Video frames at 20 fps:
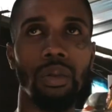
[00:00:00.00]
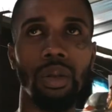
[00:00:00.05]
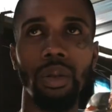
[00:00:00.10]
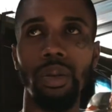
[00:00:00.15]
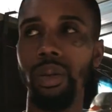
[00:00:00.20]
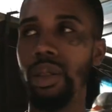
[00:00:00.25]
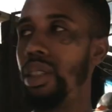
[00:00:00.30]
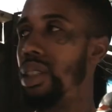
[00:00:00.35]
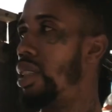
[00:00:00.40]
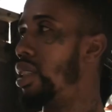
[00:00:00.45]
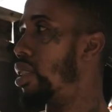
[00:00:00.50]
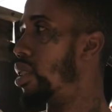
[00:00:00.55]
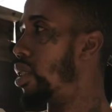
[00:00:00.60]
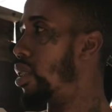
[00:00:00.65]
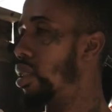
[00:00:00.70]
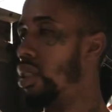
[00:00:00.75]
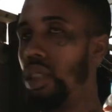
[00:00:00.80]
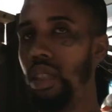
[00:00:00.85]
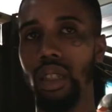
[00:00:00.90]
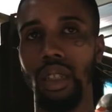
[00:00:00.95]
Put it.
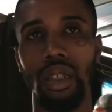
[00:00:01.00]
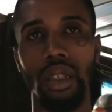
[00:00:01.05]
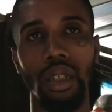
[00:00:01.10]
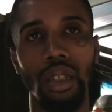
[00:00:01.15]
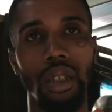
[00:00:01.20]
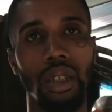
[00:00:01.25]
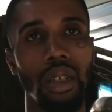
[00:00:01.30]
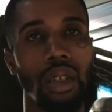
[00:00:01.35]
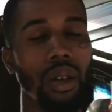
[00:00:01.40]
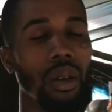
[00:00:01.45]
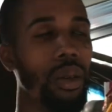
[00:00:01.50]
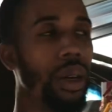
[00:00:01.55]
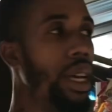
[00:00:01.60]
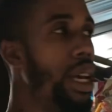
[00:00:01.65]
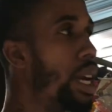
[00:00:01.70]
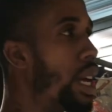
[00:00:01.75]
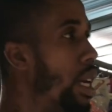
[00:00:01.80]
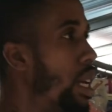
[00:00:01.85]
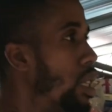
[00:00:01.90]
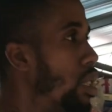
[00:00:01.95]

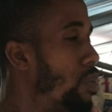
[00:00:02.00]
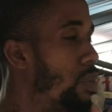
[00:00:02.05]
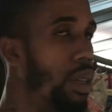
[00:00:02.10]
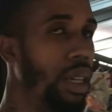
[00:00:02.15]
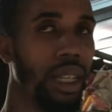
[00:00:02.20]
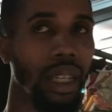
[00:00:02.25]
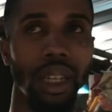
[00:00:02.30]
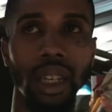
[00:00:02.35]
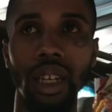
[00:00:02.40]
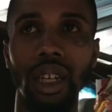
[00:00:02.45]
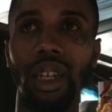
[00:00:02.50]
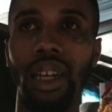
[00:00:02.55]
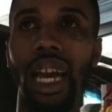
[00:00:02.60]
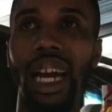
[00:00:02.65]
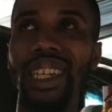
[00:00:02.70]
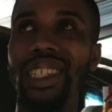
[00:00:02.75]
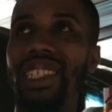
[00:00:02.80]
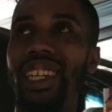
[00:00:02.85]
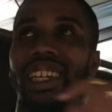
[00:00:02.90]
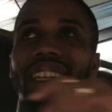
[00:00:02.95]
Wait, but I shall